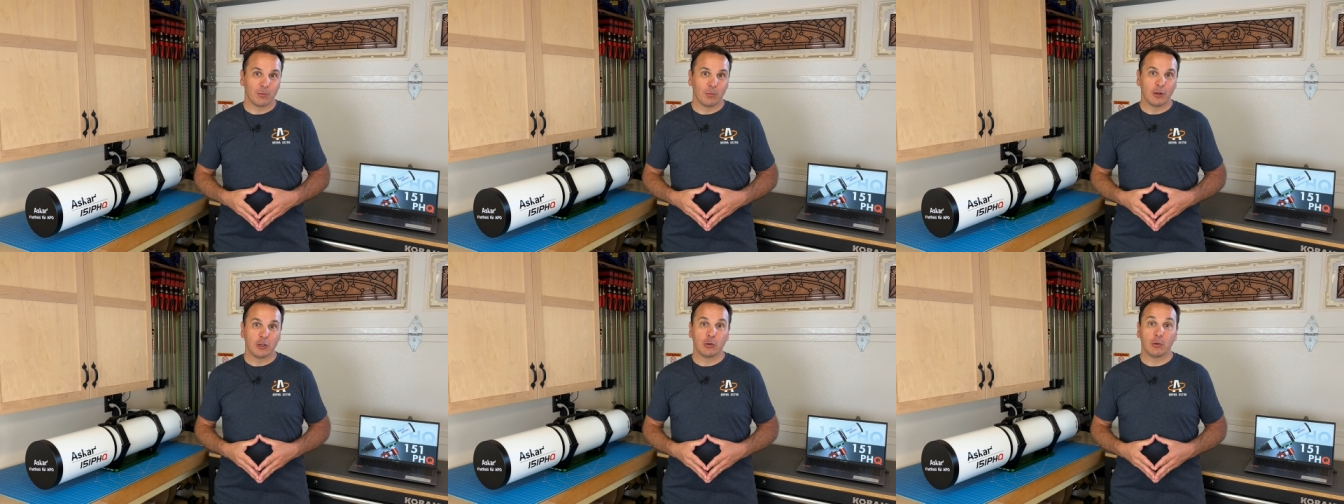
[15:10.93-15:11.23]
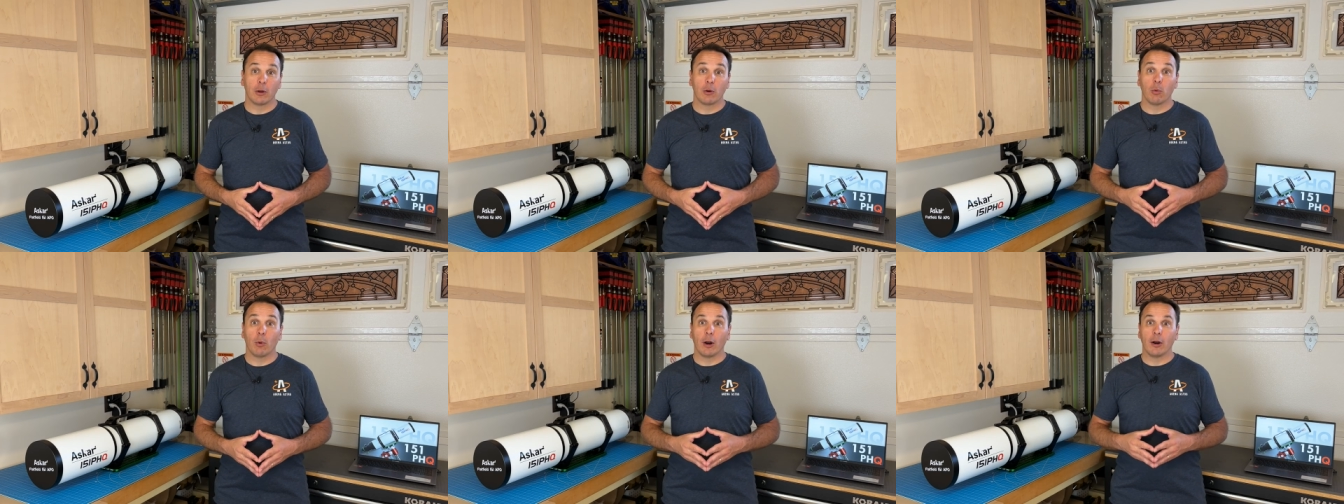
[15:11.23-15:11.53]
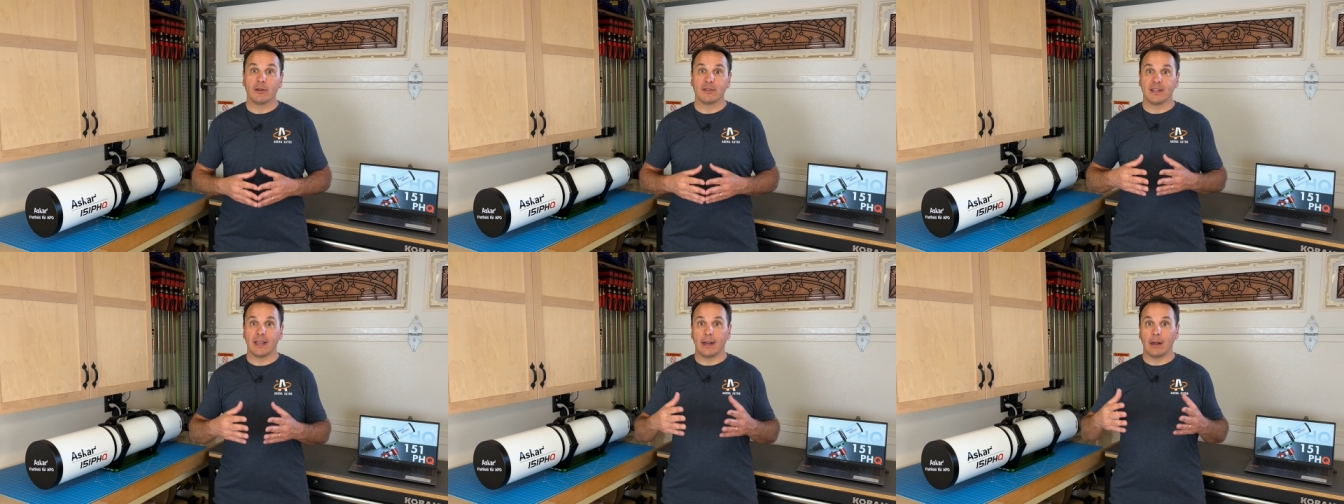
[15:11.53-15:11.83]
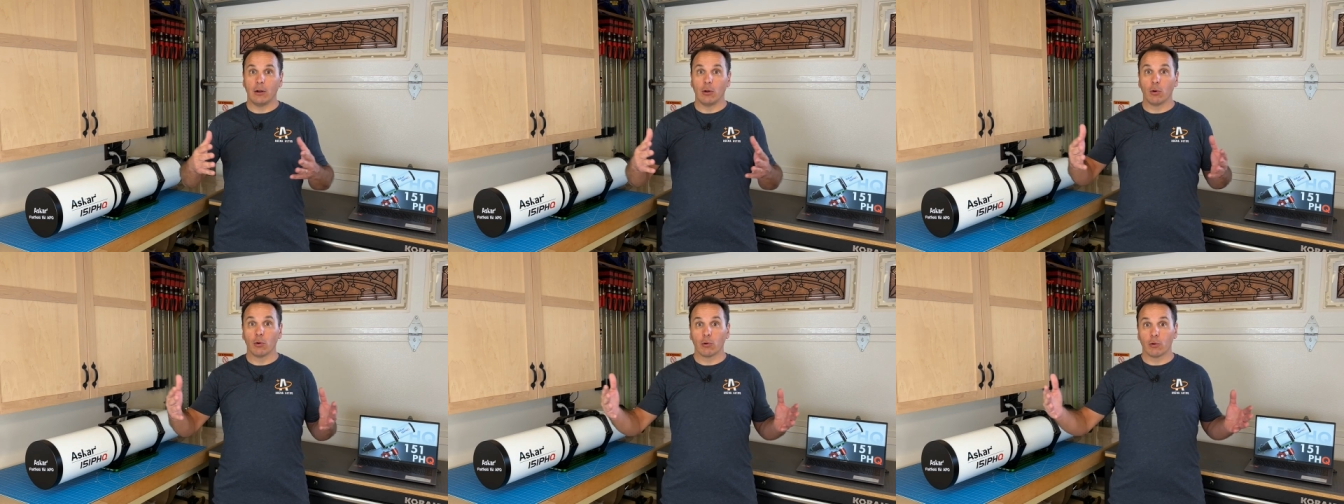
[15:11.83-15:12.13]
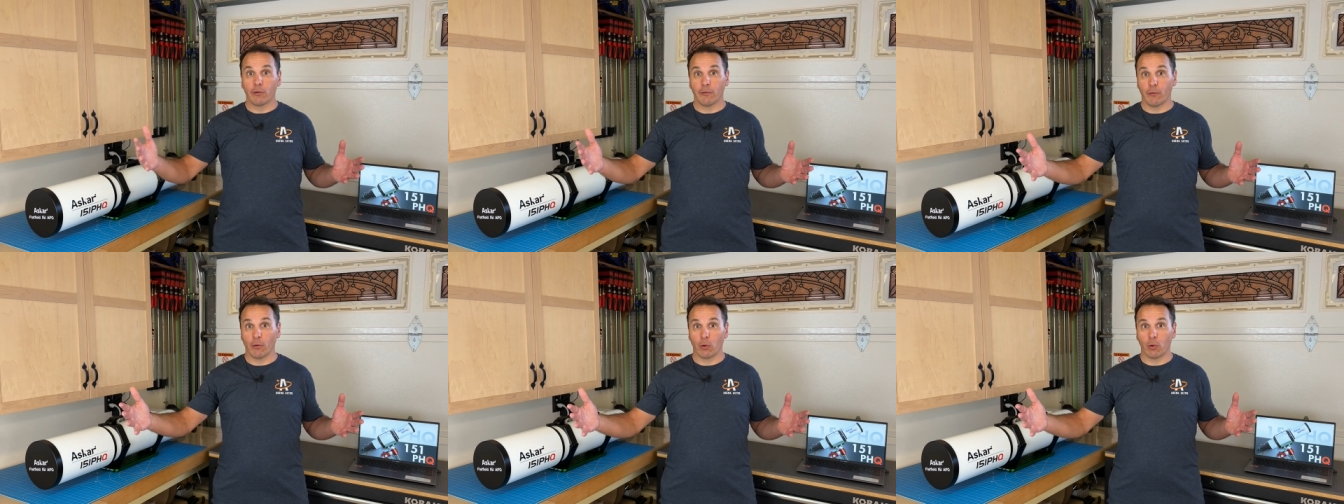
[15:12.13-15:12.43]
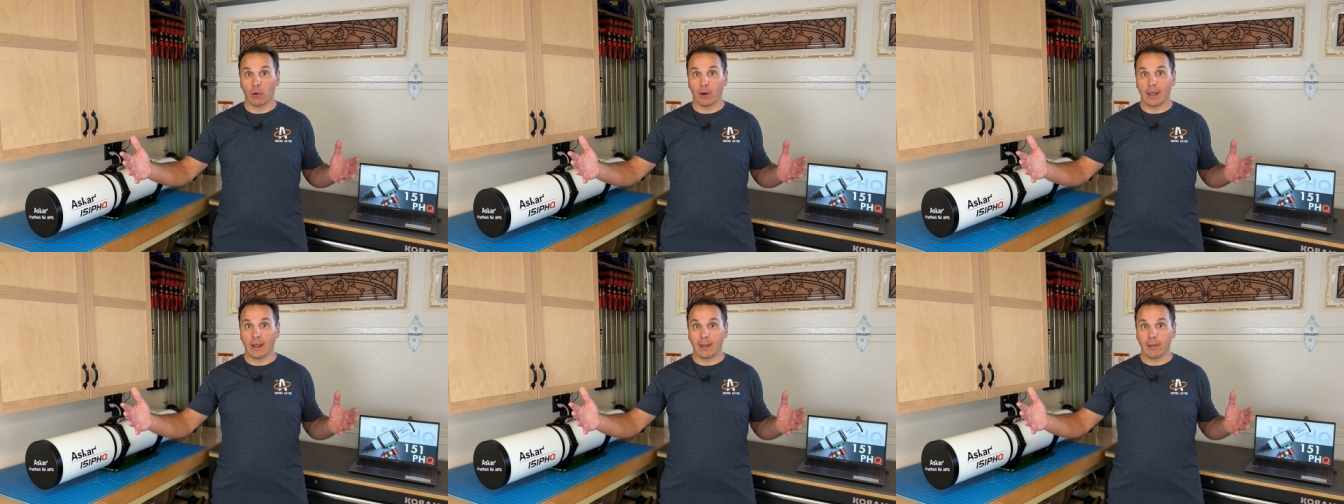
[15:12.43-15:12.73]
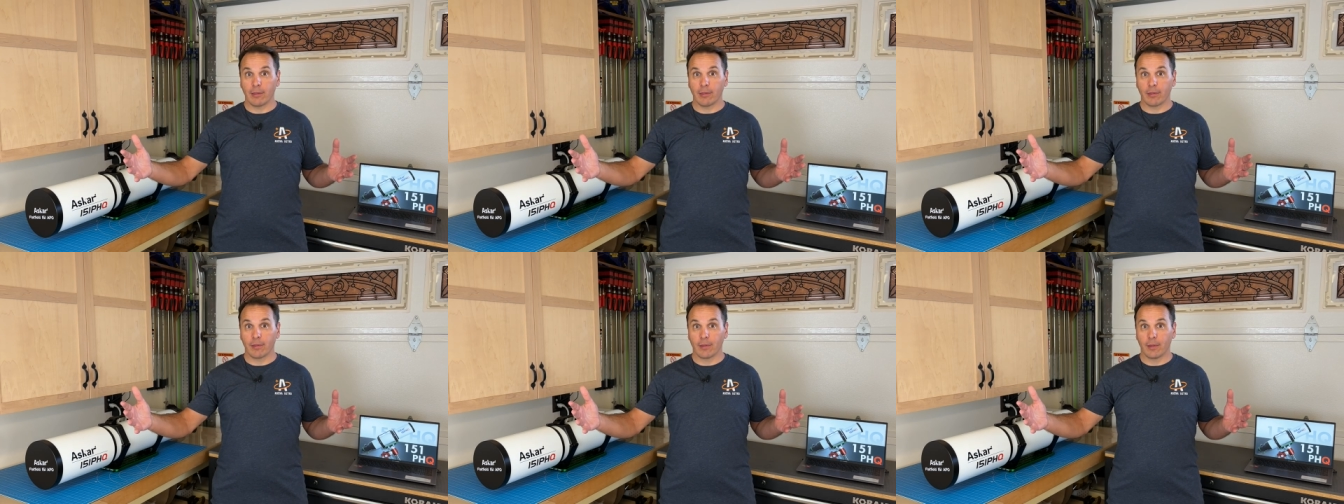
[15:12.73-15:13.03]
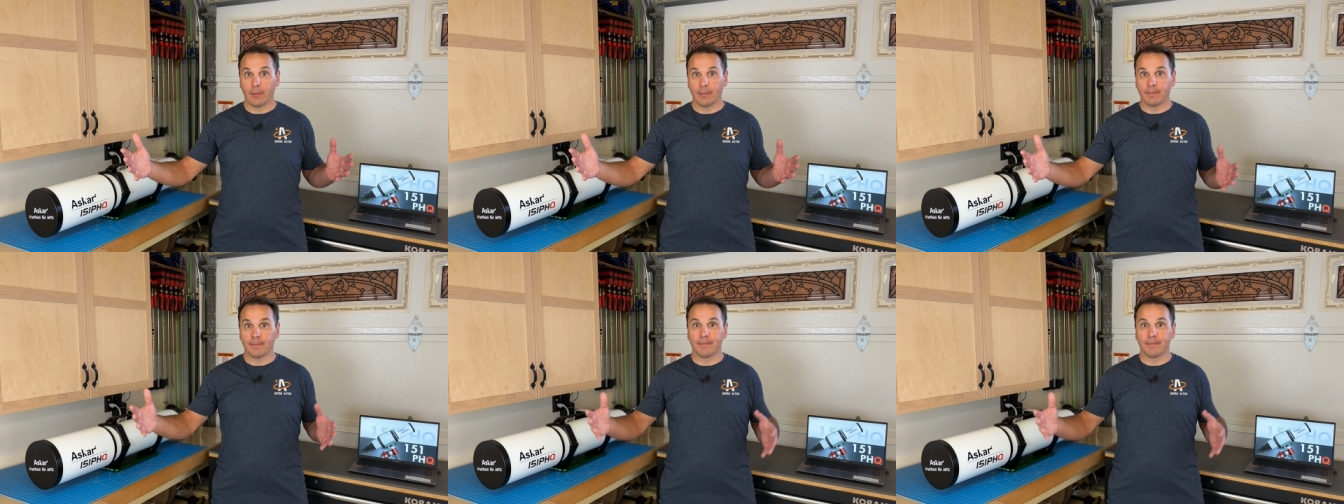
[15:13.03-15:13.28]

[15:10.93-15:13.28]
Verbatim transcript: which requires a longer focal length.